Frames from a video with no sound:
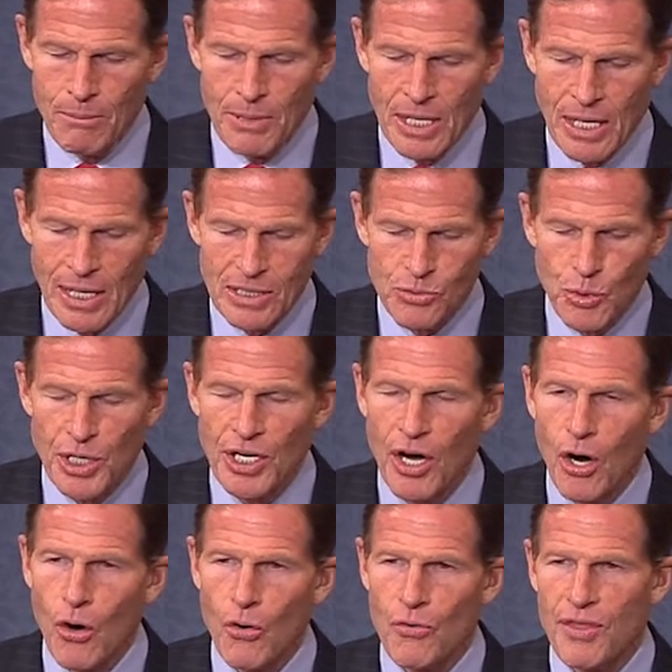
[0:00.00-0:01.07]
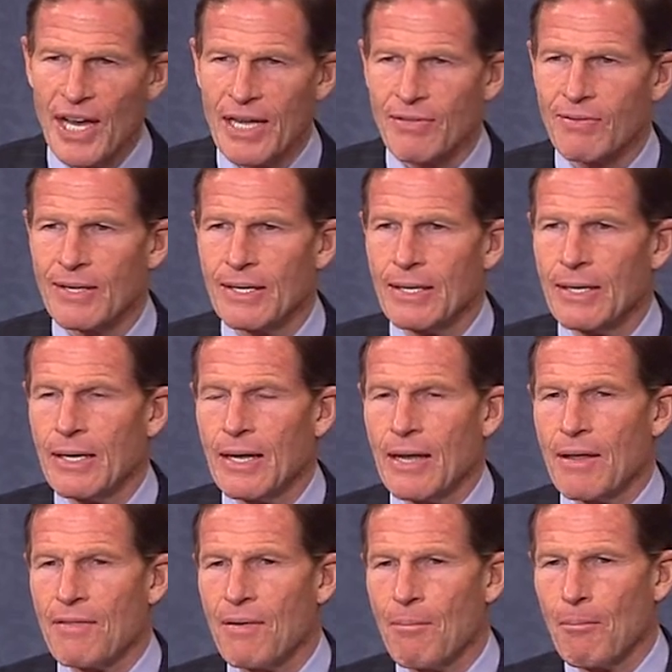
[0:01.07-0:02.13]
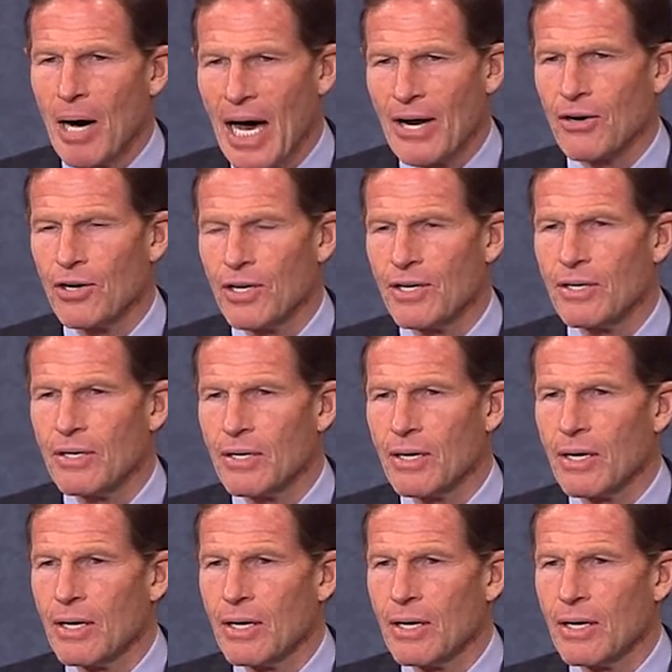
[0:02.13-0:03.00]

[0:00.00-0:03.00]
because we know that the modern